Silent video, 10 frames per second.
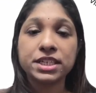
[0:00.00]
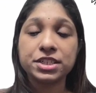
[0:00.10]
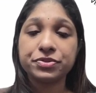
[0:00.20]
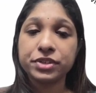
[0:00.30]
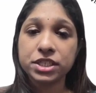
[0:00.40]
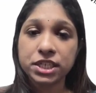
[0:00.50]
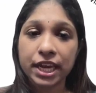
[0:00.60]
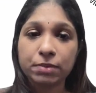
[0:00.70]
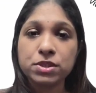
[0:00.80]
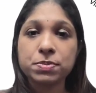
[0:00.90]
at different
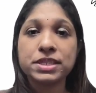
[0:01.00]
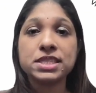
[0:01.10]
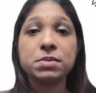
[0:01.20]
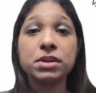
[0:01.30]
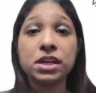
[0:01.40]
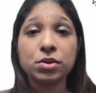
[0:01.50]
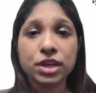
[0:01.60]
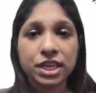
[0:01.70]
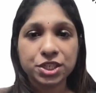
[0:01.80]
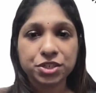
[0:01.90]
times but similar
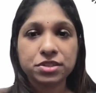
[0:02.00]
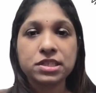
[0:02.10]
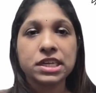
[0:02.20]
locations